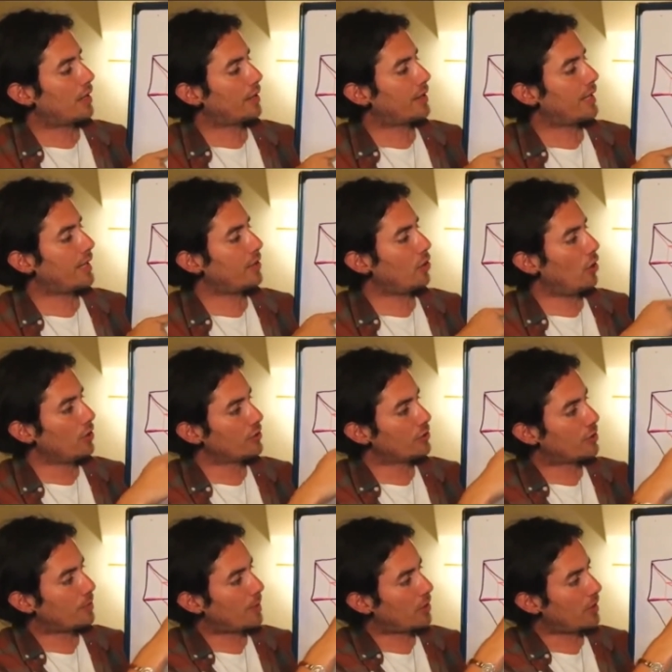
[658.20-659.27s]
can
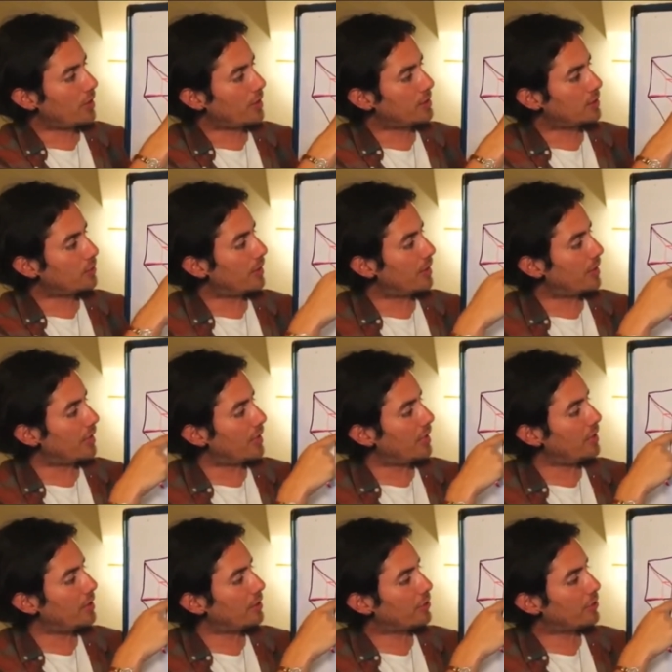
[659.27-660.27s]
also be connected with an inner